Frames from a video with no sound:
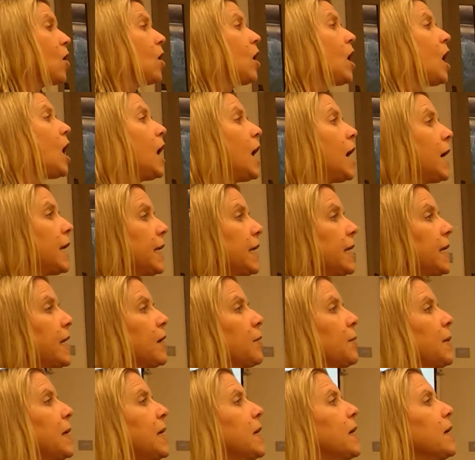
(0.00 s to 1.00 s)
Honey, can
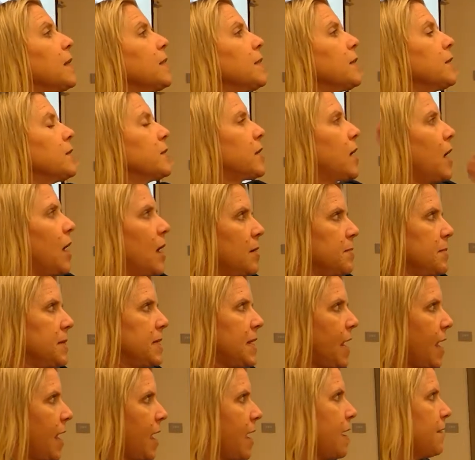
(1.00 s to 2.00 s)
we cut the time in
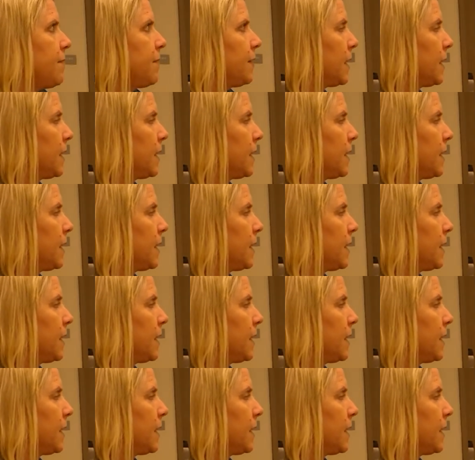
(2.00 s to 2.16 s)
half